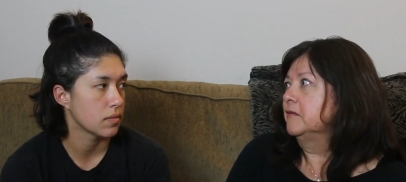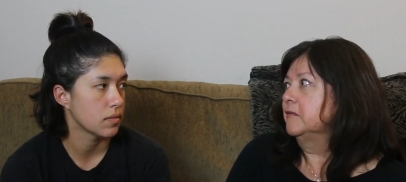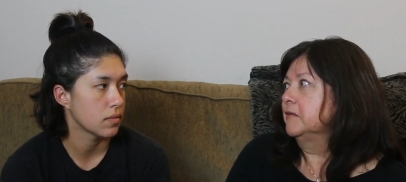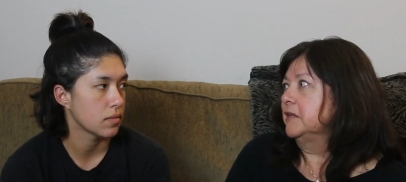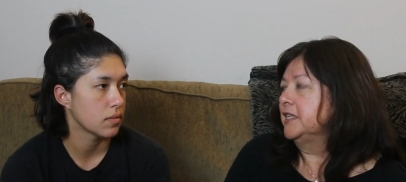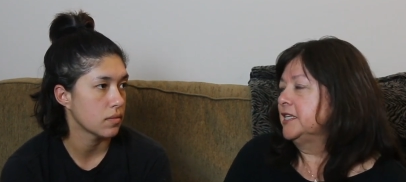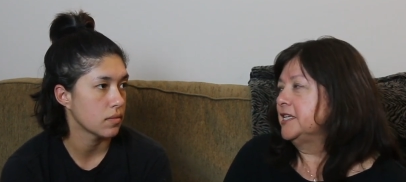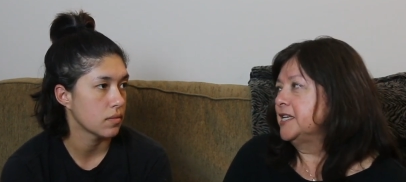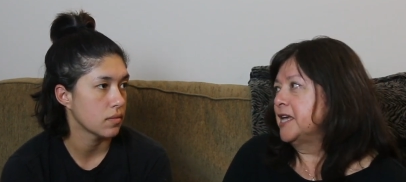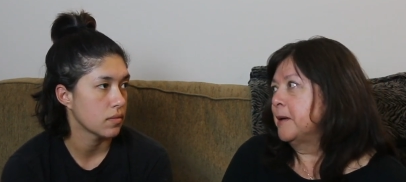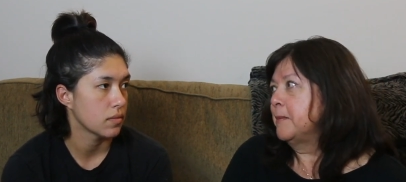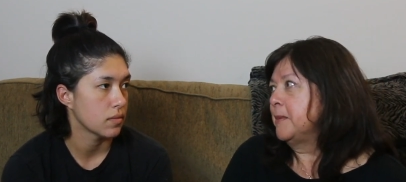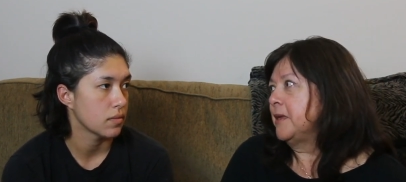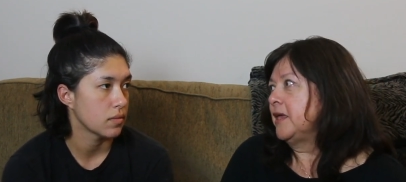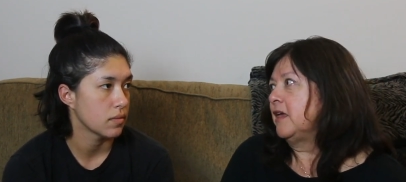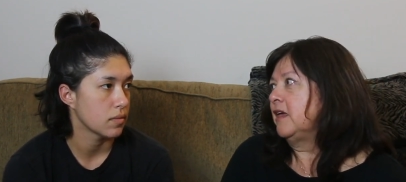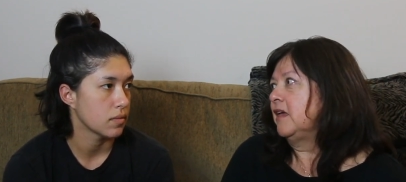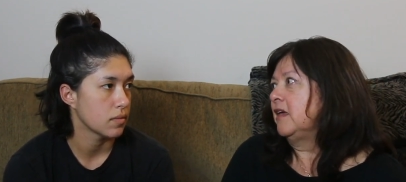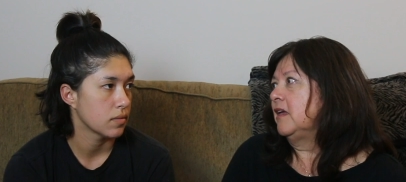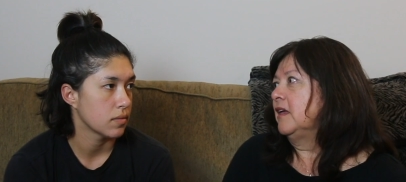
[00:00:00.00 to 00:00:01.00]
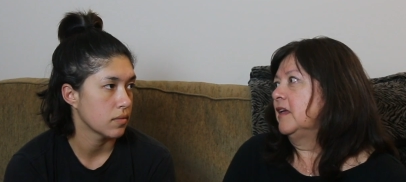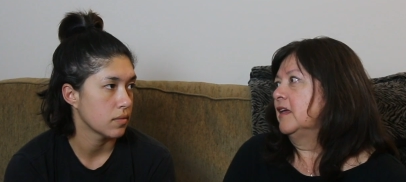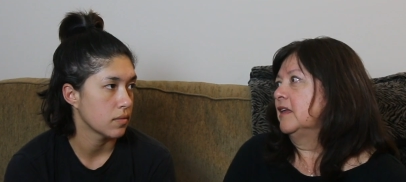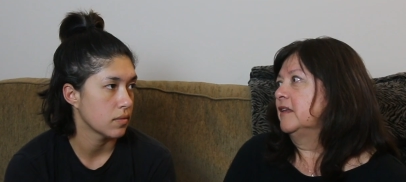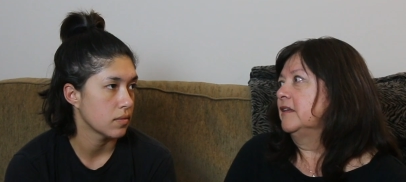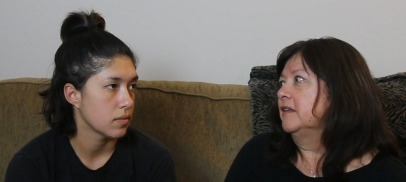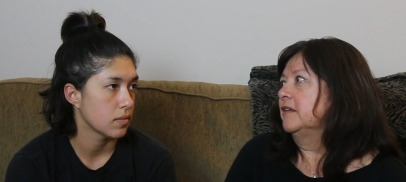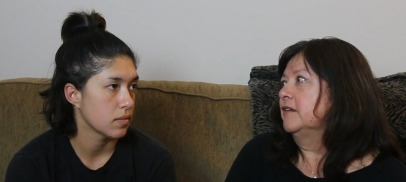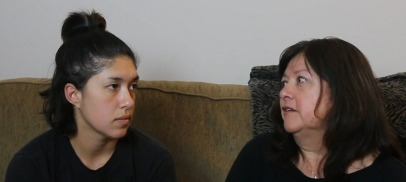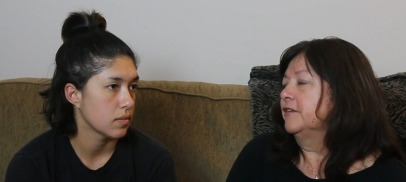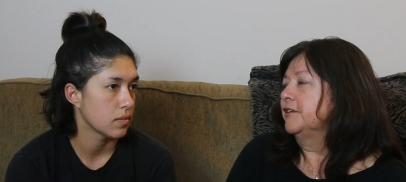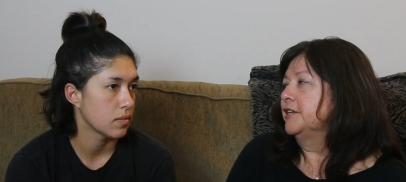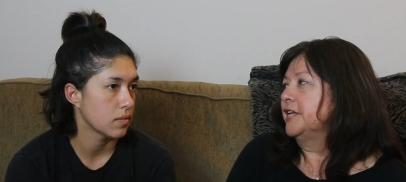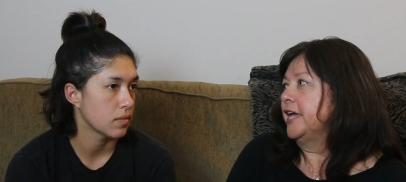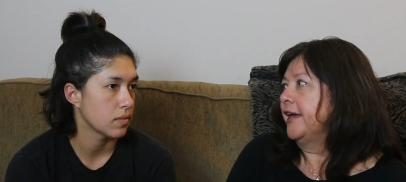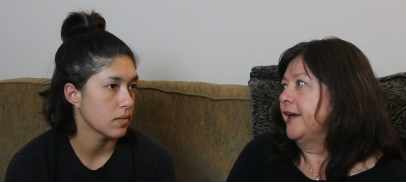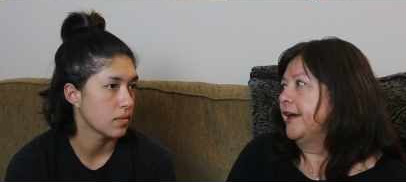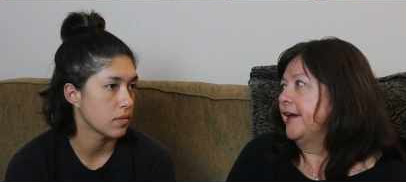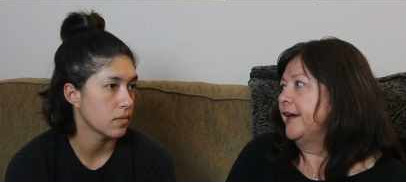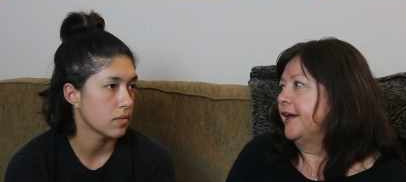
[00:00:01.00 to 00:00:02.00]
Speaker 1: with Debbie and
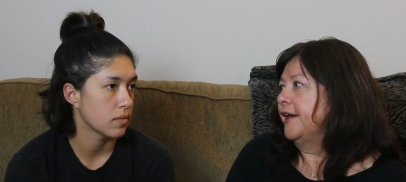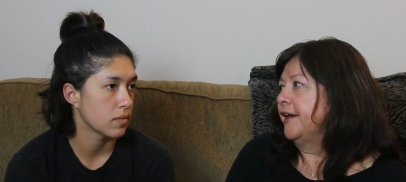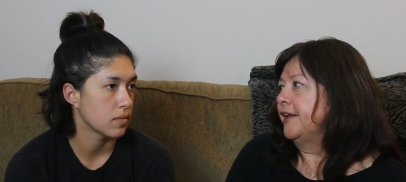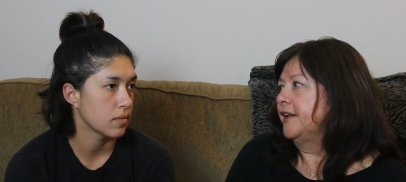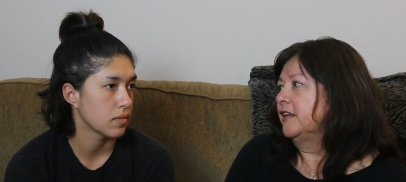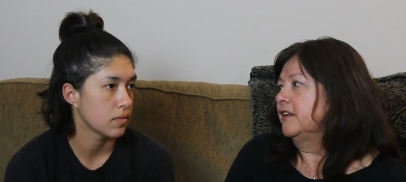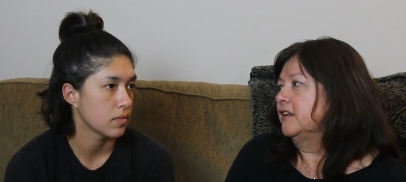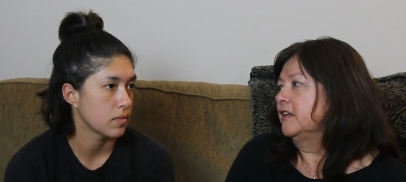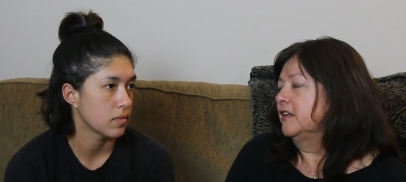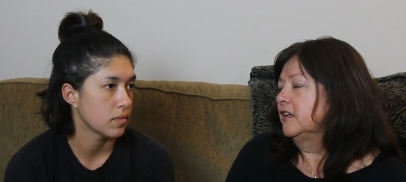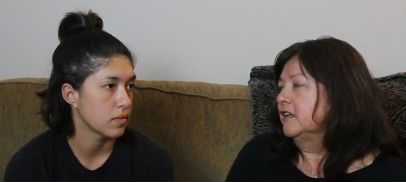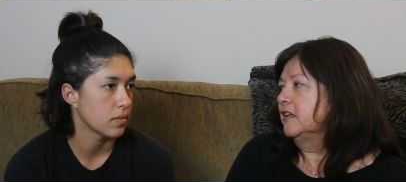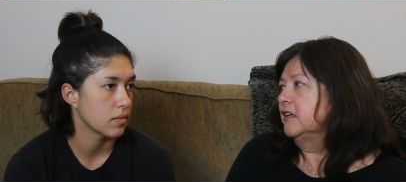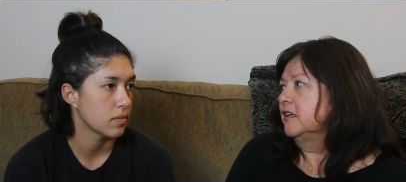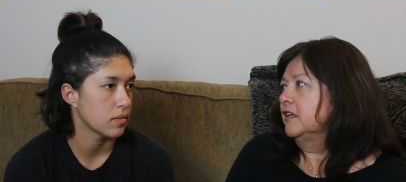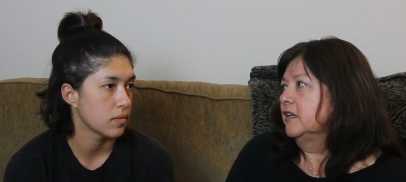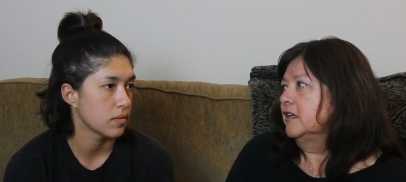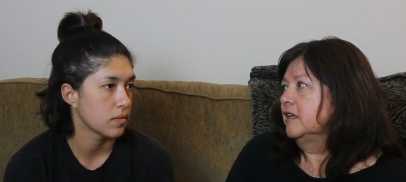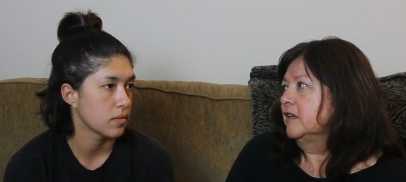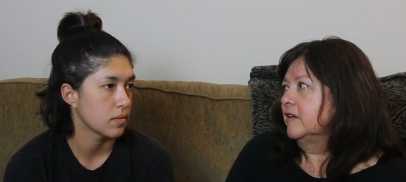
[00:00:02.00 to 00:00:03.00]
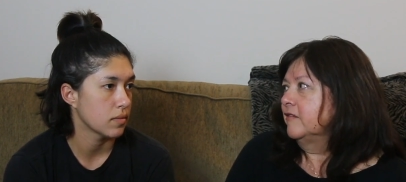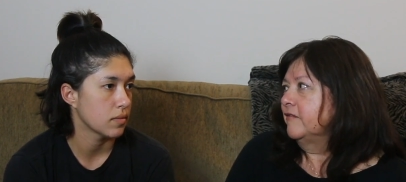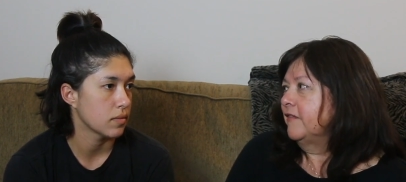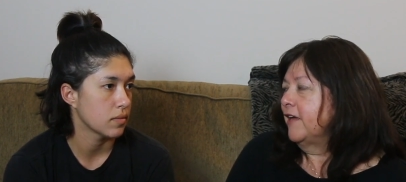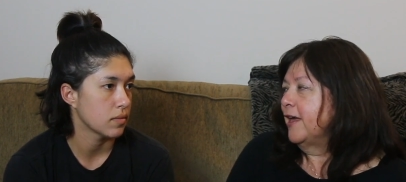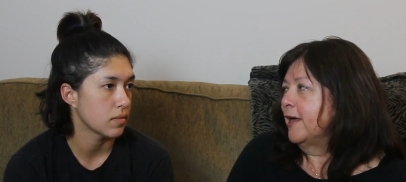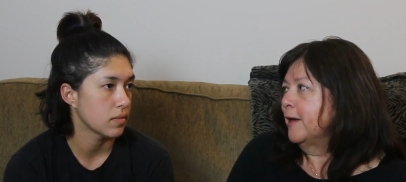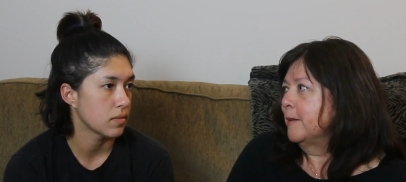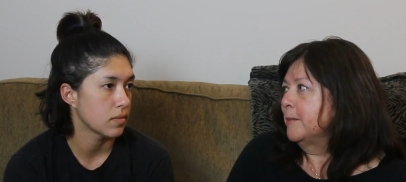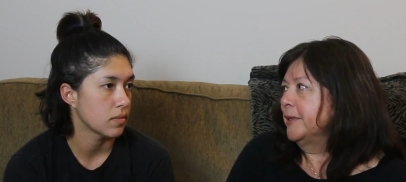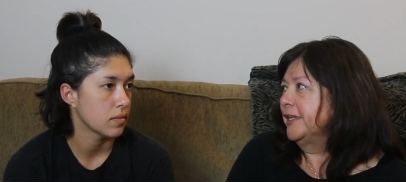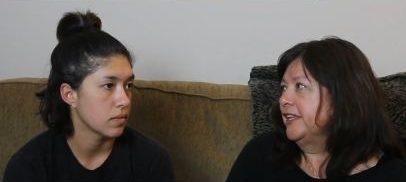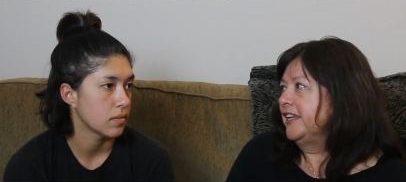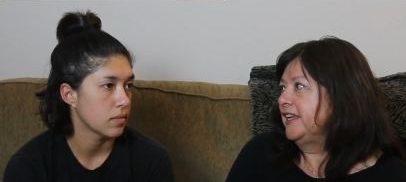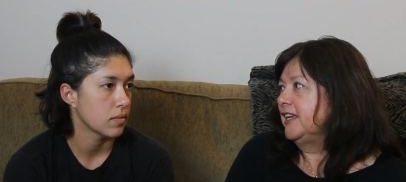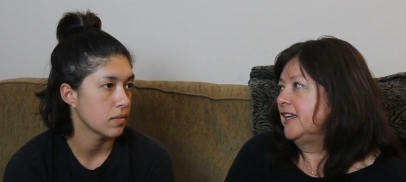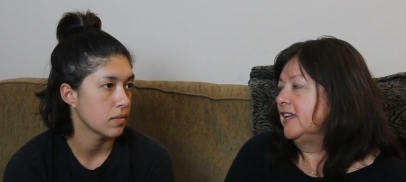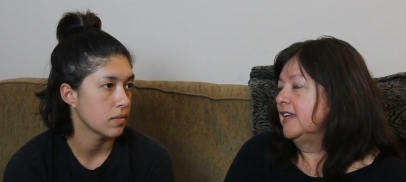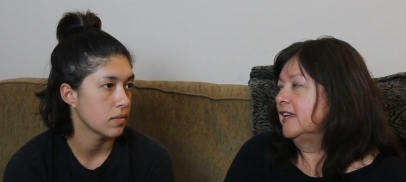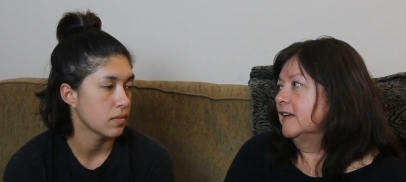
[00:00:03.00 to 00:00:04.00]
her dad and
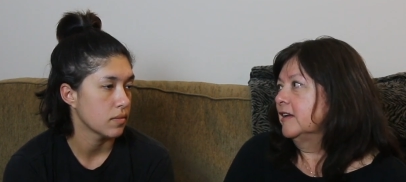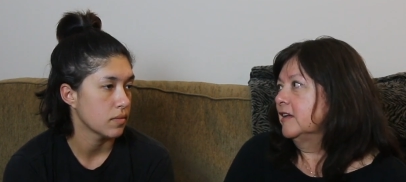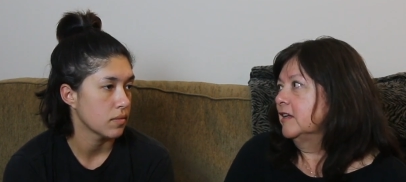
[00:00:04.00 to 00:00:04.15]
family.